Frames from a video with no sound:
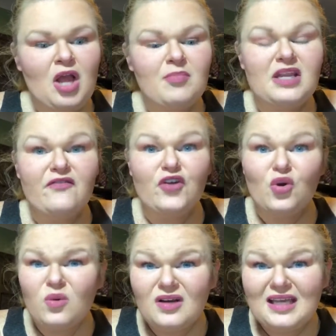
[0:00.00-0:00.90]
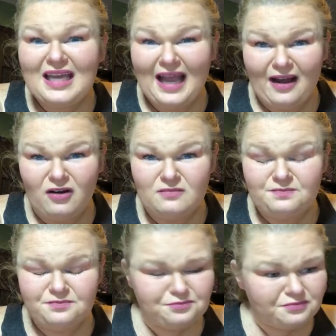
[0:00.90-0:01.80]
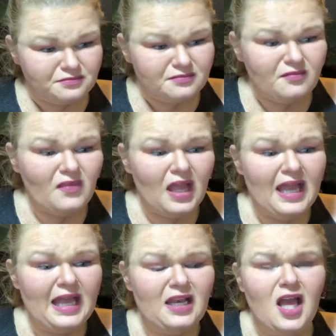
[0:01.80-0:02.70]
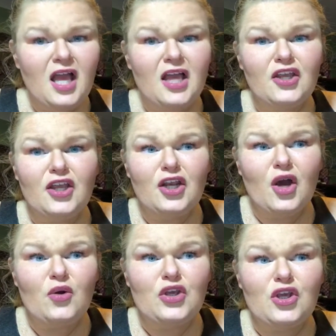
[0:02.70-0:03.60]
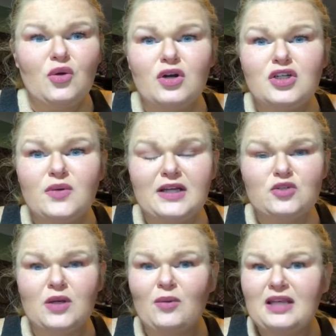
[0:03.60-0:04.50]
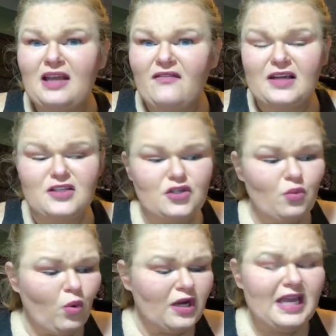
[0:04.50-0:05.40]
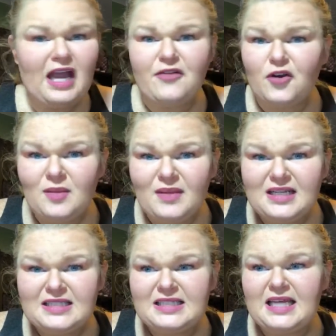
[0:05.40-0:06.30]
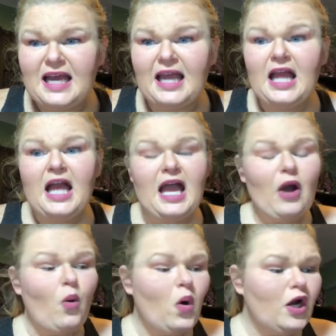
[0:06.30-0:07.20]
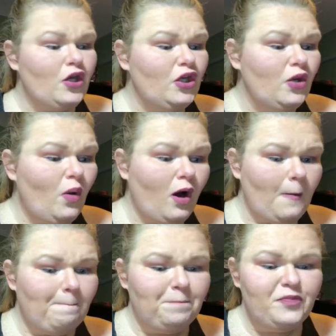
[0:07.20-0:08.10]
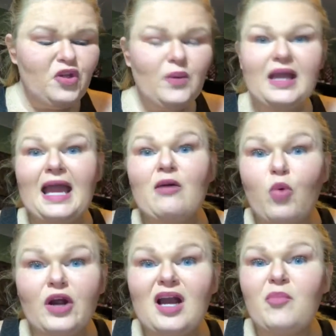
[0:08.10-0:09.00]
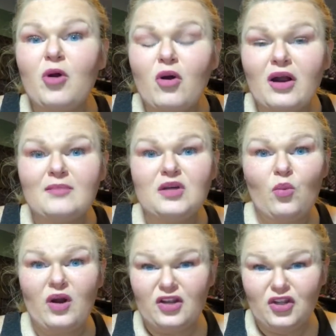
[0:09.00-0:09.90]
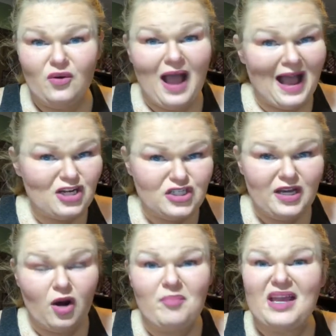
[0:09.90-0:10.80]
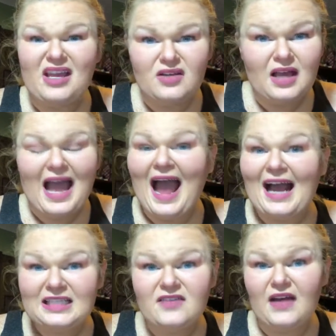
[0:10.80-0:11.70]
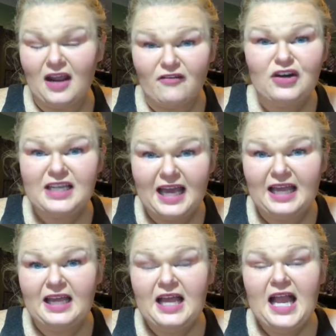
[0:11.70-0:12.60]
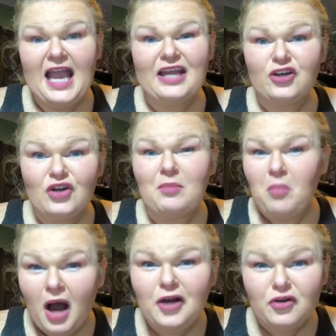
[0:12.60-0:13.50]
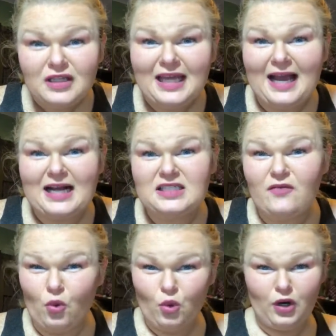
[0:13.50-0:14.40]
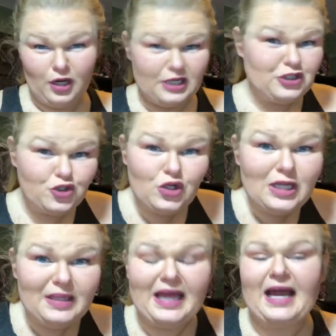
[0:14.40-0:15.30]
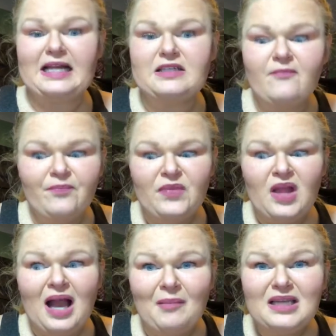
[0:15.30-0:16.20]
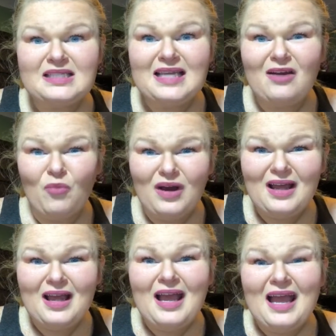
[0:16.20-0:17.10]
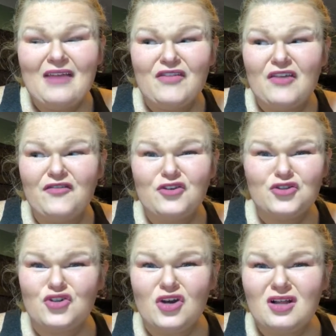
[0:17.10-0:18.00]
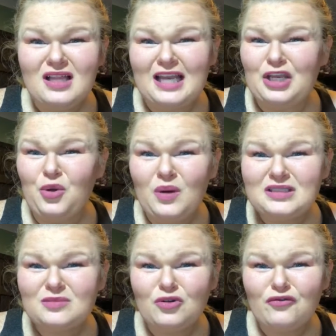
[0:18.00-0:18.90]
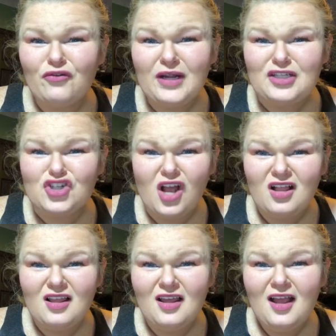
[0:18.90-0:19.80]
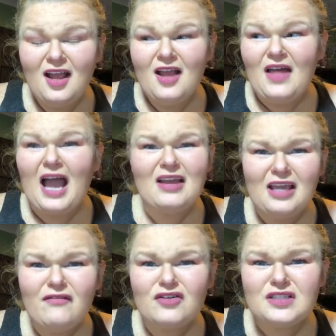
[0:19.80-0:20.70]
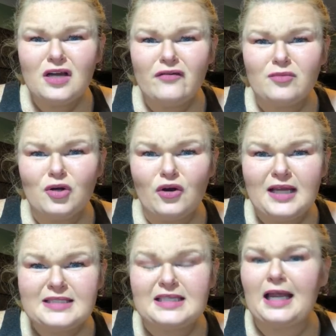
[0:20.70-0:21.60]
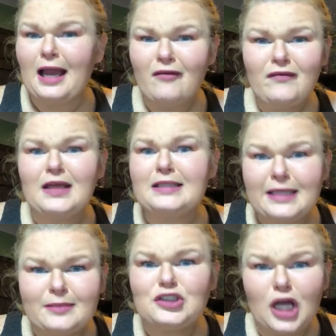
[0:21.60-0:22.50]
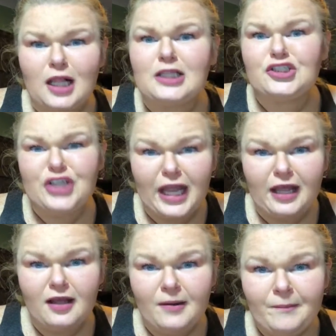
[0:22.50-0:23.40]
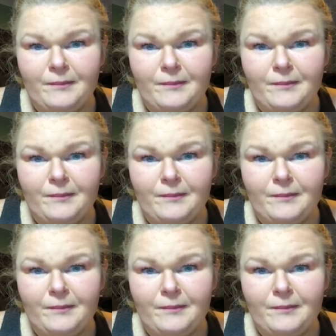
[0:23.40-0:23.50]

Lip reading: But if you're working out and you are doing 21-day fix, you're working out 30 minutes a day, or you are doing a workout program where you actually are being active every day, and you're like moderately active or extremely active, I'm going to say, if you're struggling and you want some more freaking chocolate, give yourself some grace and have you a damn chocolate shake.